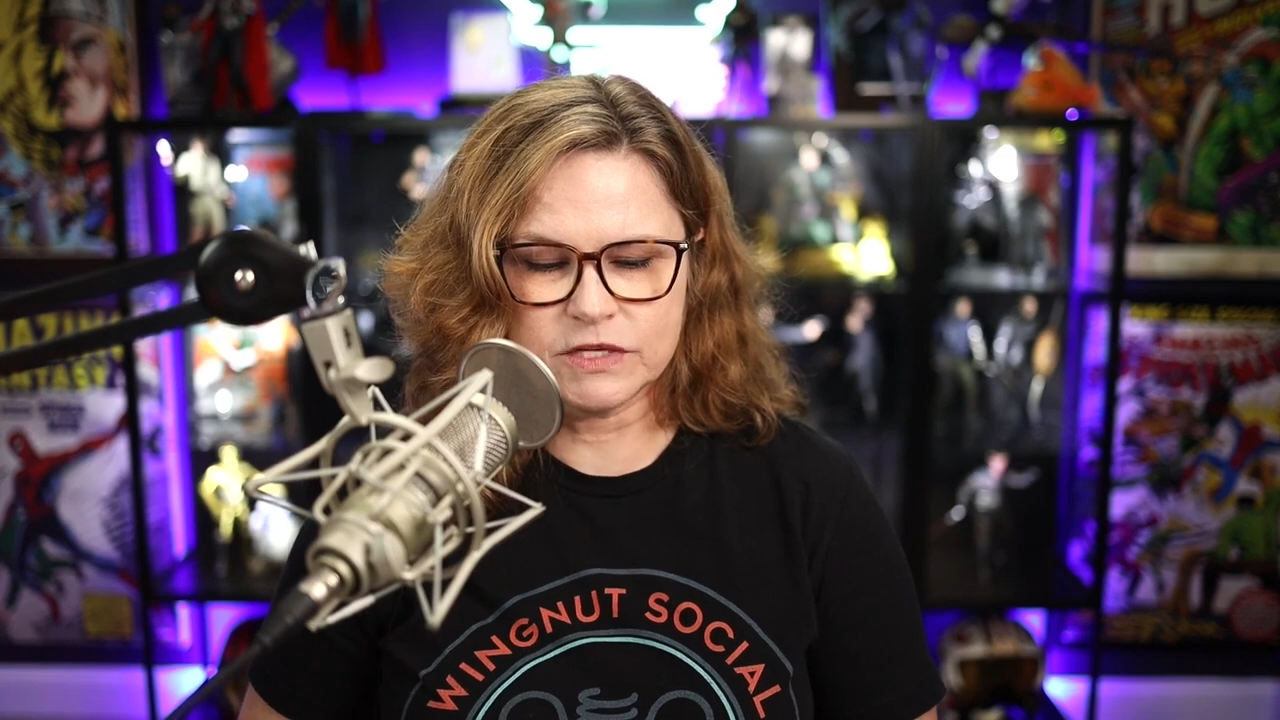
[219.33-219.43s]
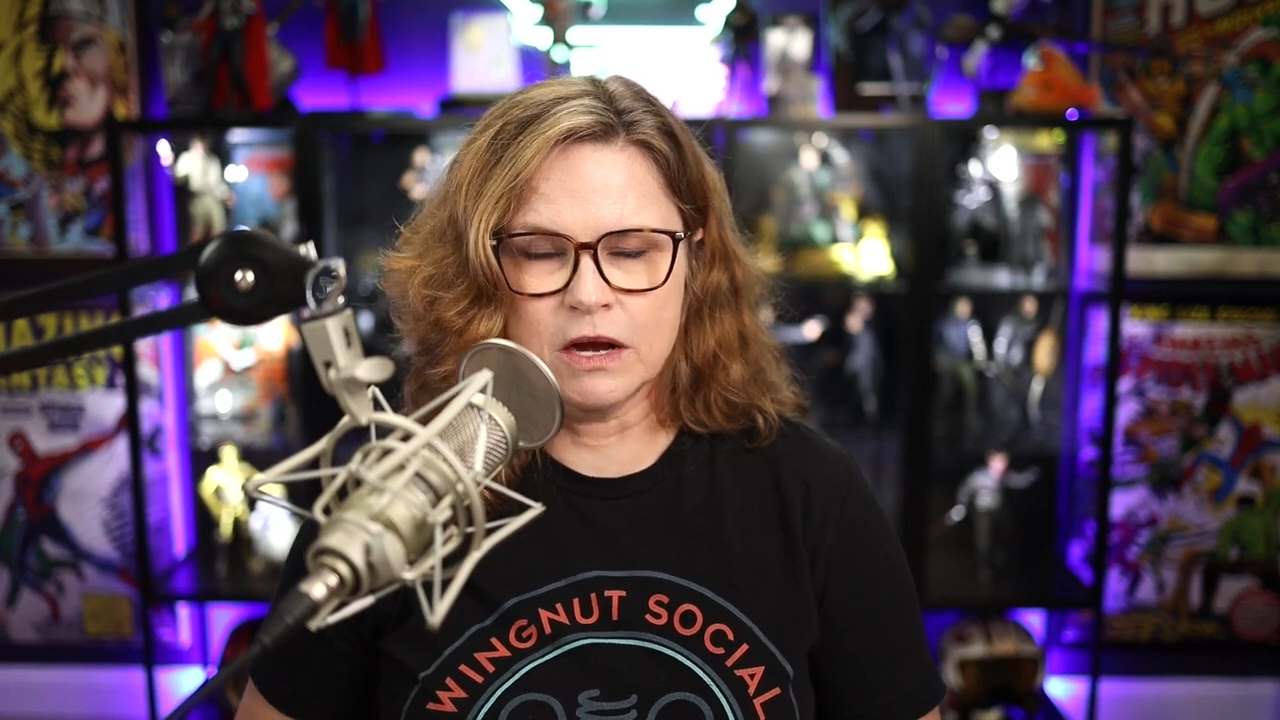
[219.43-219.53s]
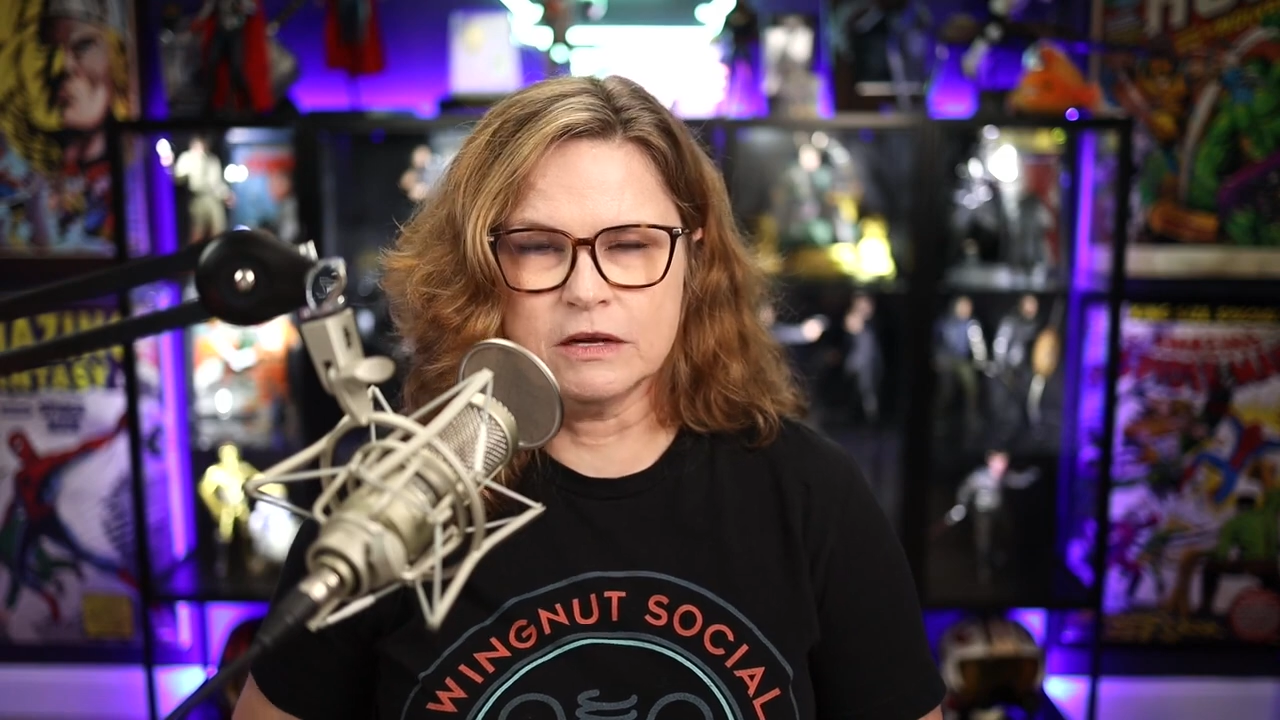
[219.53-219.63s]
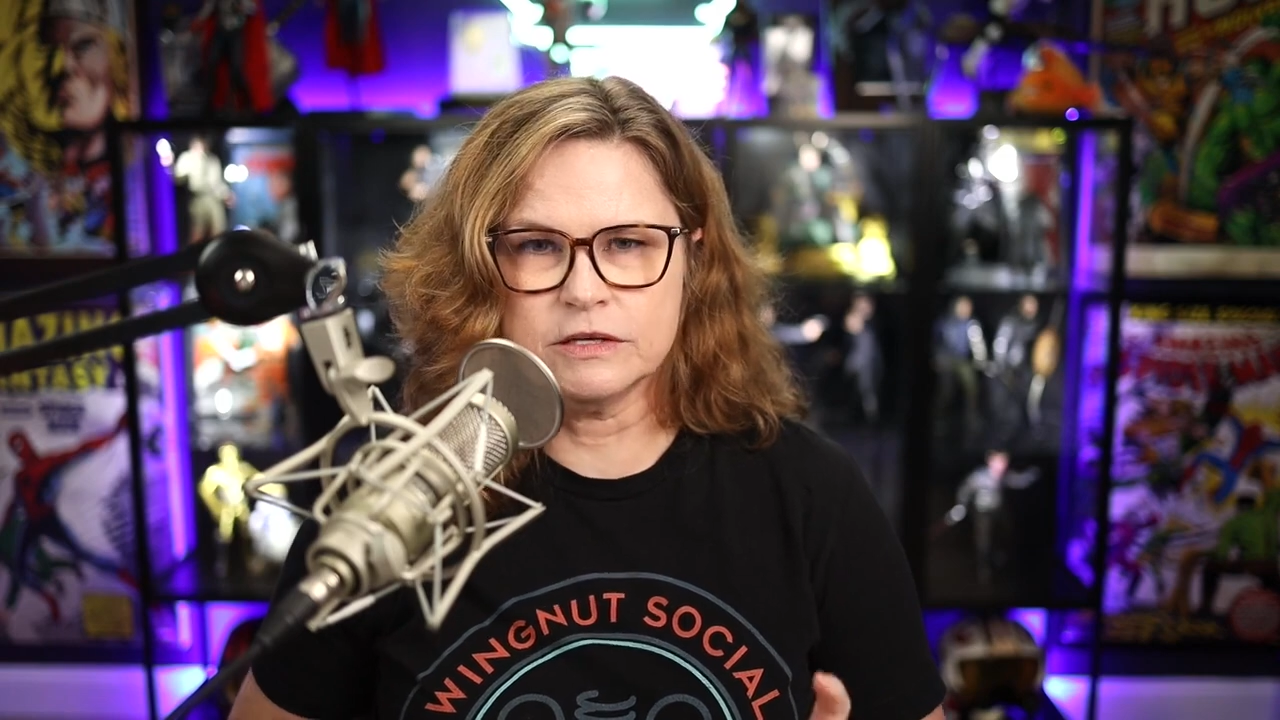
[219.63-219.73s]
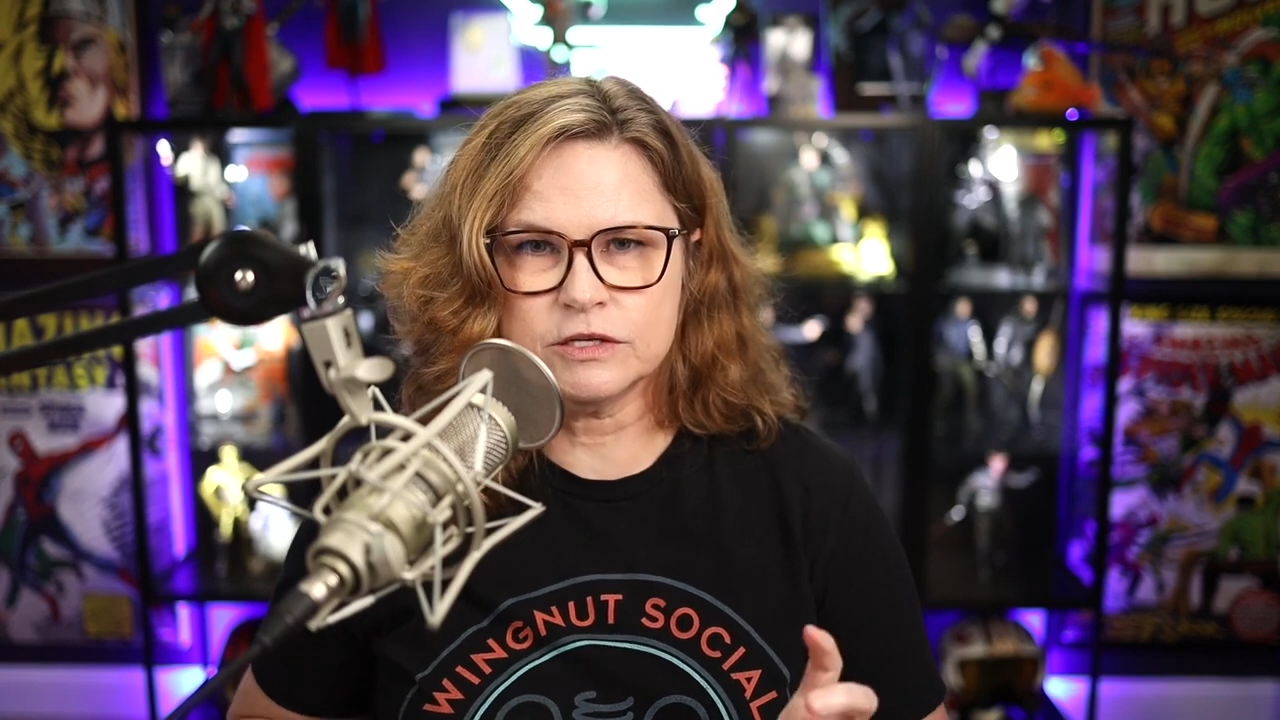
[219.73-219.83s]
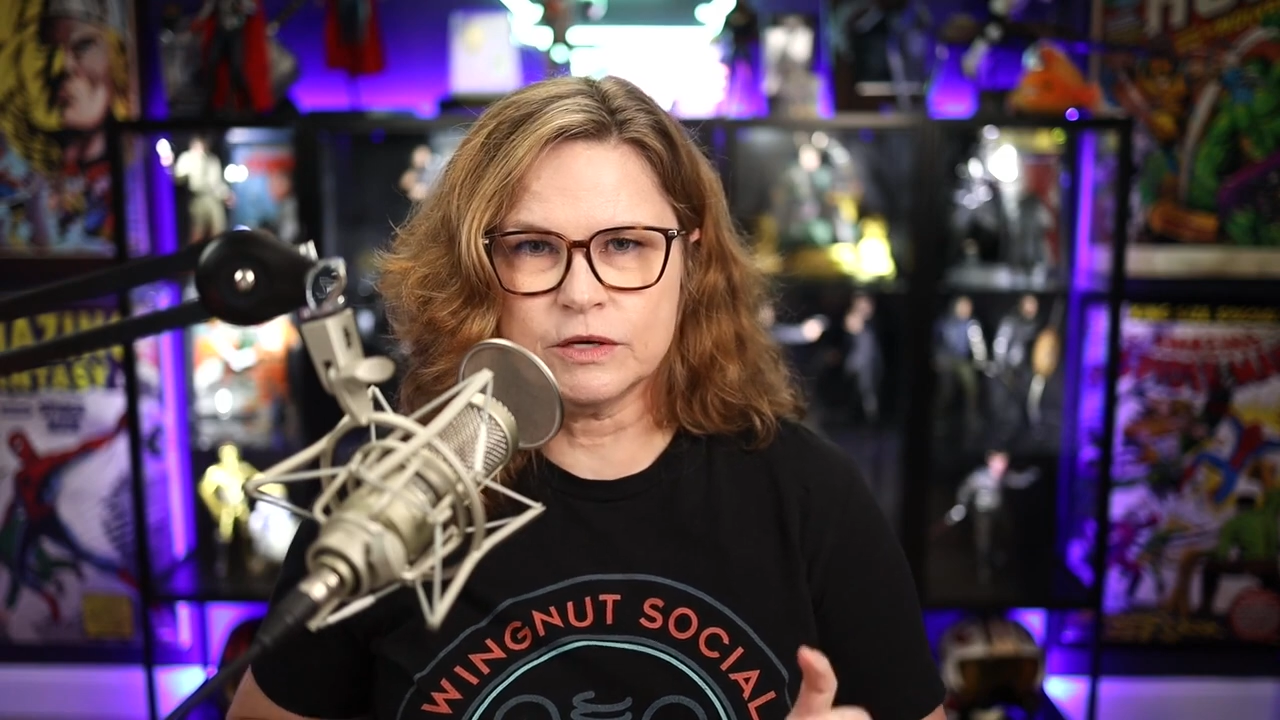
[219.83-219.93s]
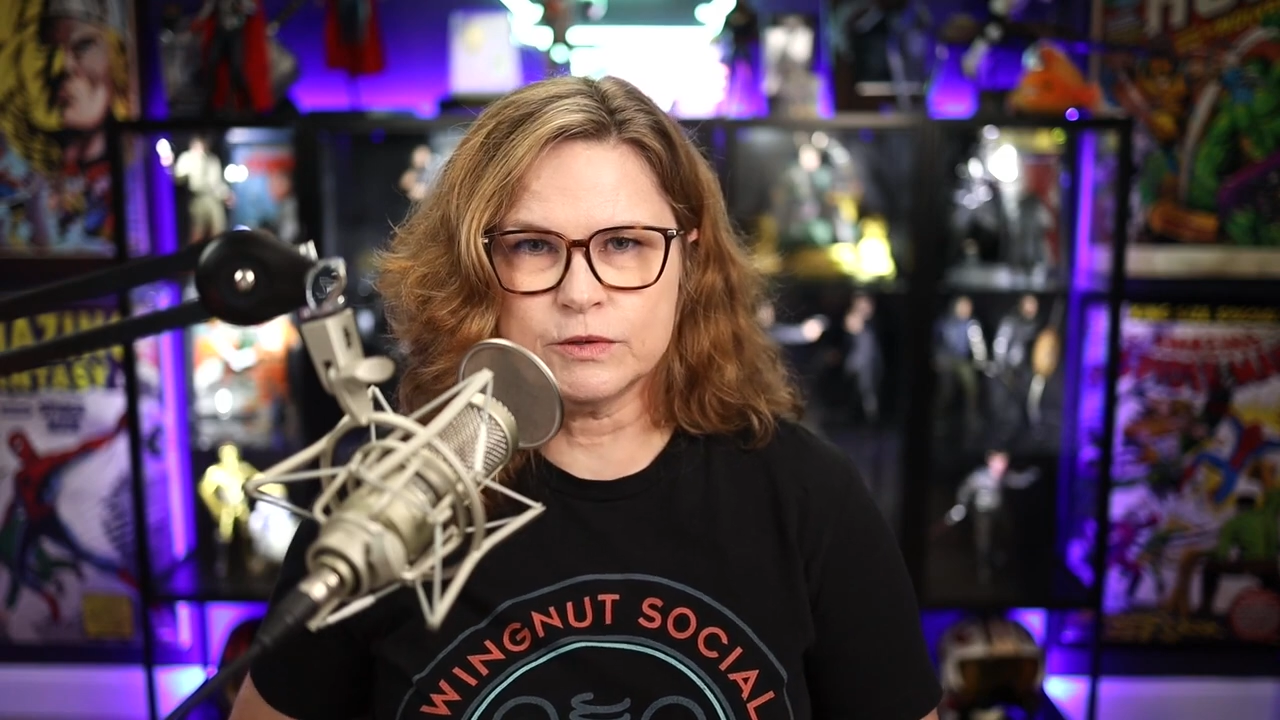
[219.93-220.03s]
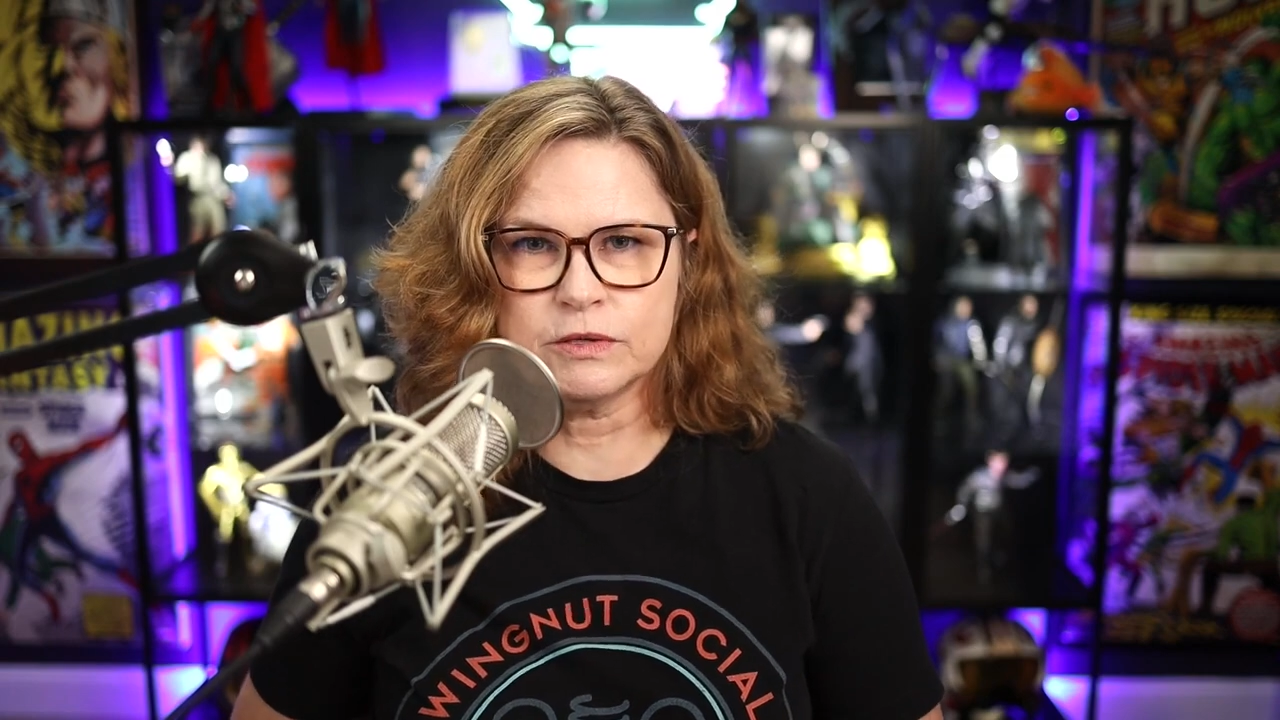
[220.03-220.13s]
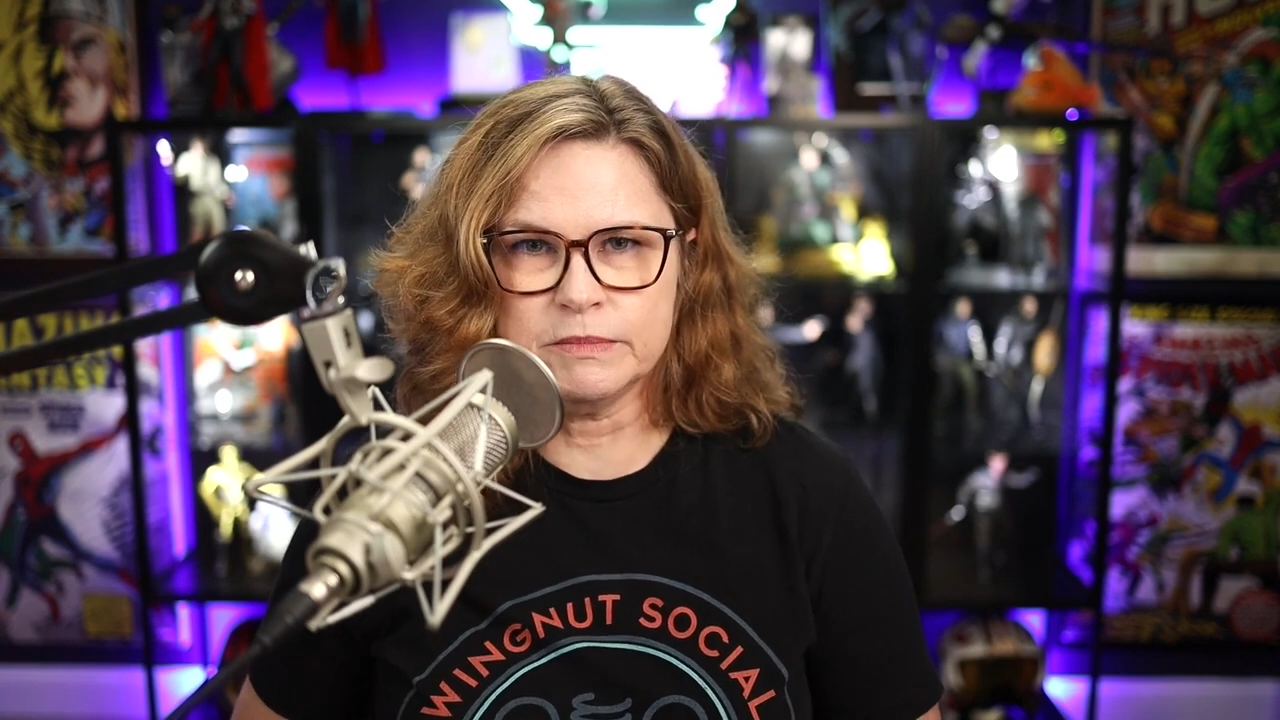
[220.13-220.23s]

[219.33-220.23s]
on social